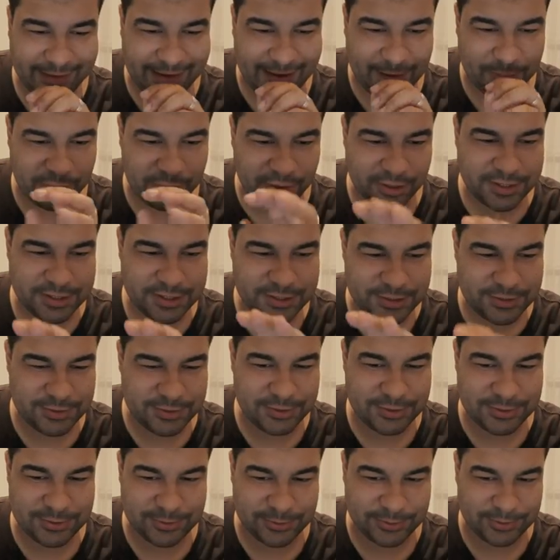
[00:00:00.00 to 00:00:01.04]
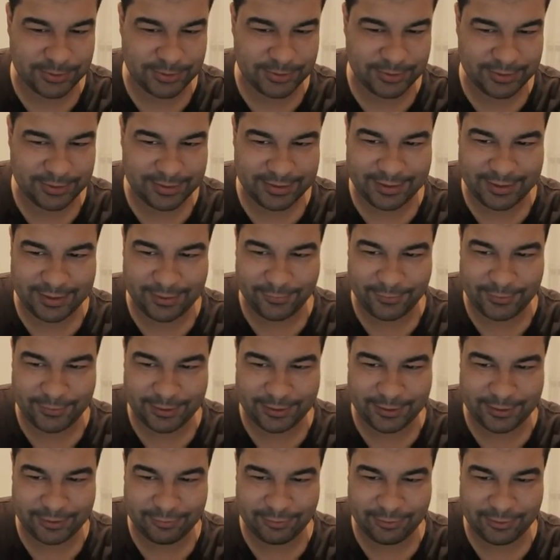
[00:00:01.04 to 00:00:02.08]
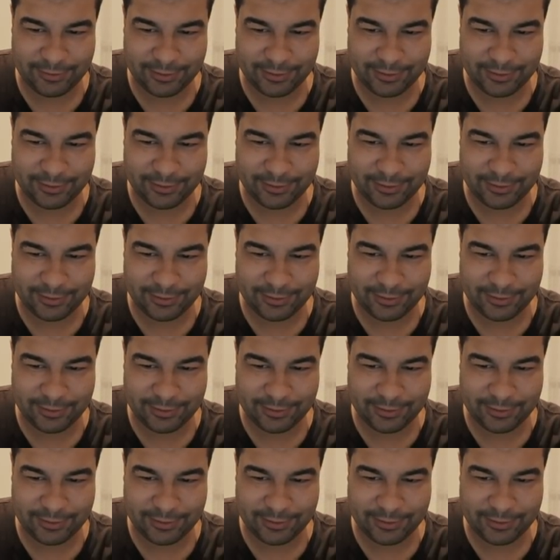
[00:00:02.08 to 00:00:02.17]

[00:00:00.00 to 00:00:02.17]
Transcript: I'm not too sure I mean, if